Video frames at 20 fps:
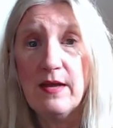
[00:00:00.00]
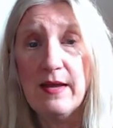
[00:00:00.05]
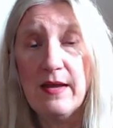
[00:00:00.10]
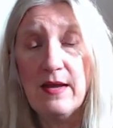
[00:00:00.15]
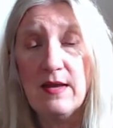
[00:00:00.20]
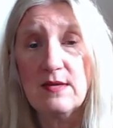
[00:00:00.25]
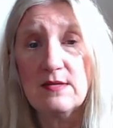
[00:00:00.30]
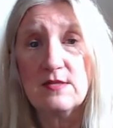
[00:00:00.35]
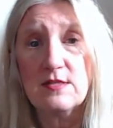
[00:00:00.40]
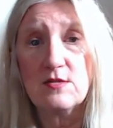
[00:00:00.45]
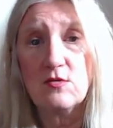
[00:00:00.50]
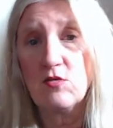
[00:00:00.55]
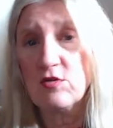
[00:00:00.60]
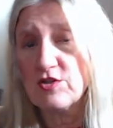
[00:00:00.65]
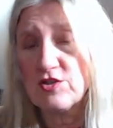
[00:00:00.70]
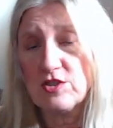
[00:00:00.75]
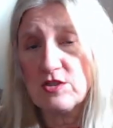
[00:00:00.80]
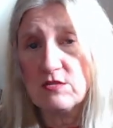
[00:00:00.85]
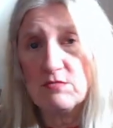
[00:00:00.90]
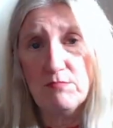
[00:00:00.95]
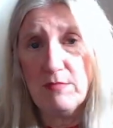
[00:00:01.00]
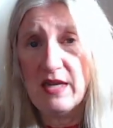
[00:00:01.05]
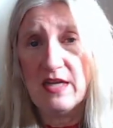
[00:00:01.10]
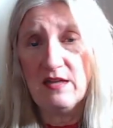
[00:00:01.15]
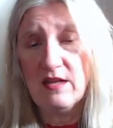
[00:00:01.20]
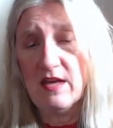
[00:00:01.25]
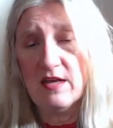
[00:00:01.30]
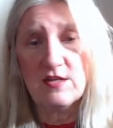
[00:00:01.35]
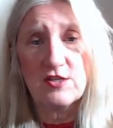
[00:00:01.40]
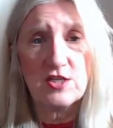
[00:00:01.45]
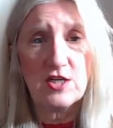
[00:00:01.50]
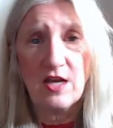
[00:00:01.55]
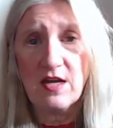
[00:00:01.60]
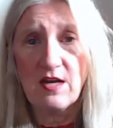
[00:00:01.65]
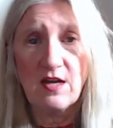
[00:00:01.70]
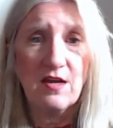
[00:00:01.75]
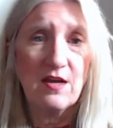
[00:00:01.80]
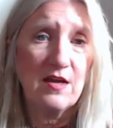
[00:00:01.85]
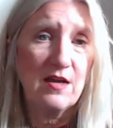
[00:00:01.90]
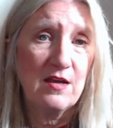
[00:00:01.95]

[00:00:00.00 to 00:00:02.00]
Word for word: and or mainland China,